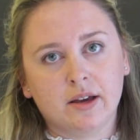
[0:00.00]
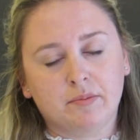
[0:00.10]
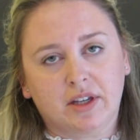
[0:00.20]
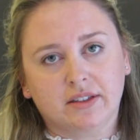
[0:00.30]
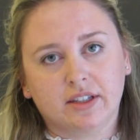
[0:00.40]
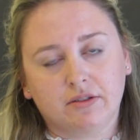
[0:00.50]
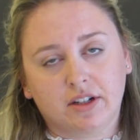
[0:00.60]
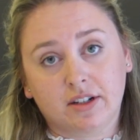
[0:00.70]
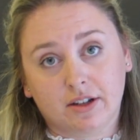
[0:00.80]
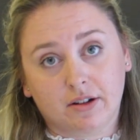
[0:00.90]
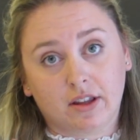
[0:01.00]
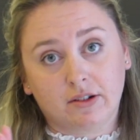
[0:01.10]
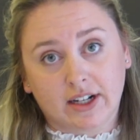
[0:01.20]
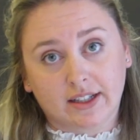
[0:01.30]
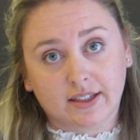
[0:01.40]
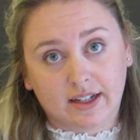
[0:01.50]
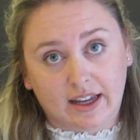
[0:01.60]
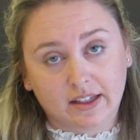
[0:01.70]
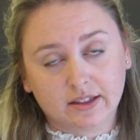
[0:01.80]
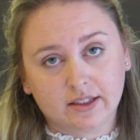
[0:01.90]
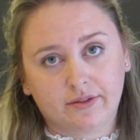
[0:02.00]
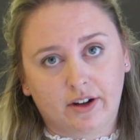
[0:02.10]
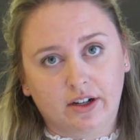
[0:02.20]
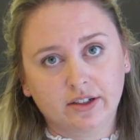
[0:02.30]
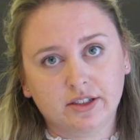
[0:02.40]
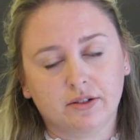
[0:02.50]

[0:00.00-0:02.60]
means that you need to go to the United States first.